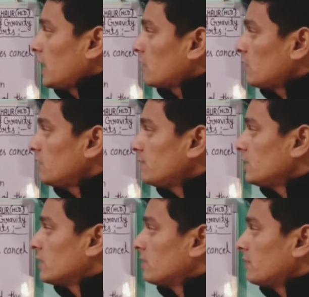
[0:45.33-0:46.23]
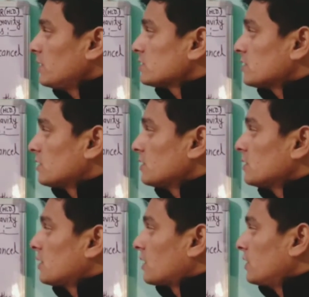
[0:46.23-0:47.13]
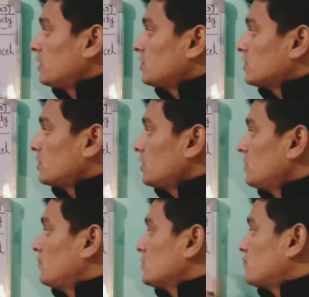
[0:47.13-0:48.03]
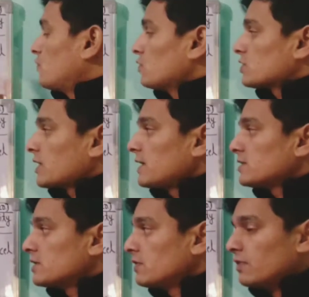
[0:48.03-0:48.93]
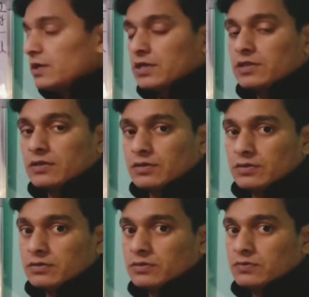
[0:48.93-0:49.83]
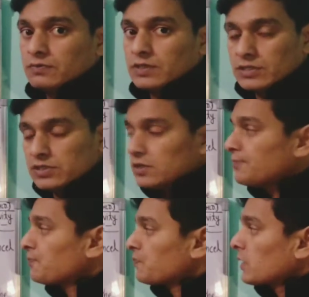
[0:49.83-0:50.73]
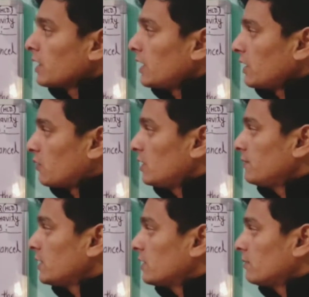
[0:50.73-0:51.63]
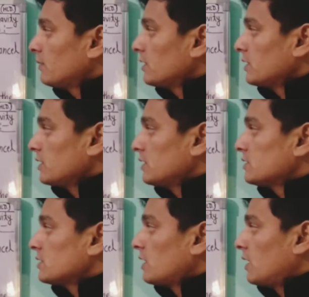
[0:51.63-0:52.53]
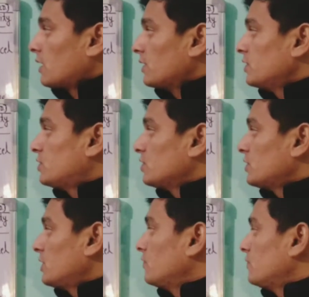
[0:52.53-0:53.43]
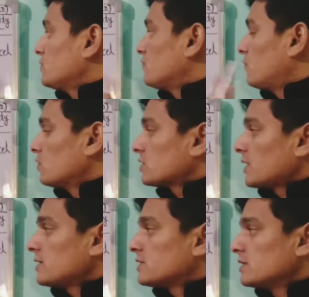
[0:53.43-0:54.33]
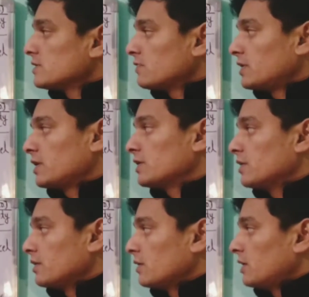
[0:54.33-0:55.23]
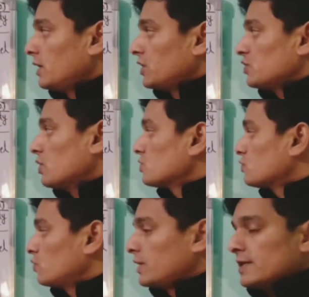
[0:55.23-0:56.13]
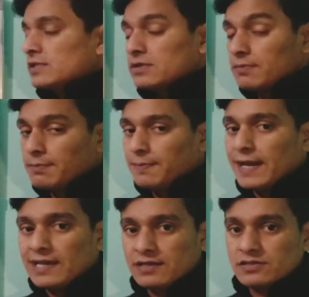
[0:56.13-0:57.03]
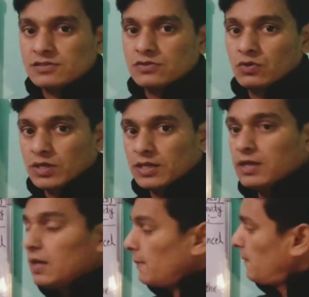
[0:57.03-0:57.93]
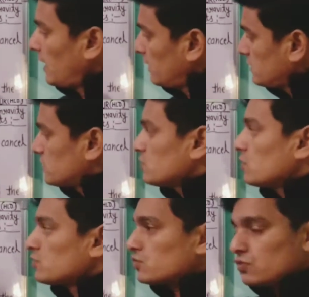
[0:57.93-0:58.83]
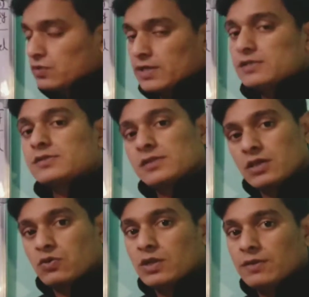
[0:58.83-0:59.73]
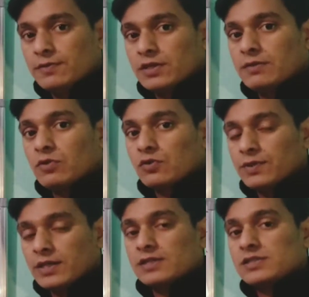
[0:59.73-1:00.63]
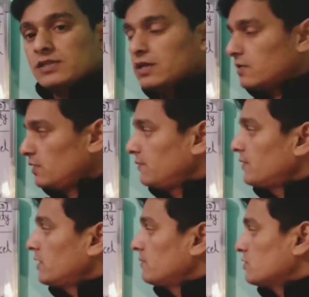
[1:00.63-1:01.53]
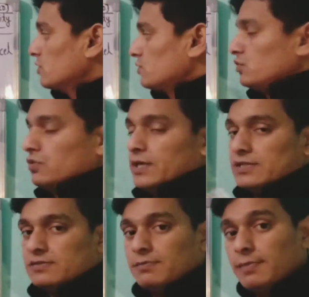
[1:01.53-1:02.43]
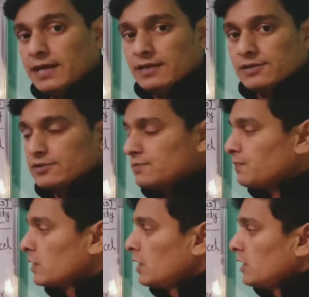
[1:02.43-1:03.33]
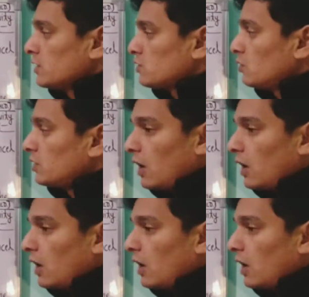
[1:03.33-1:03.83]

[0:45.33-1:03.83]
Equilibrium is a condition in which forces cancel one another. What is it? Equilibrium is a condition in which force cancels one another. It is also known as balance. Okay, balance is also known as equilibrium, or we can say the equilibrium is also known as balance. So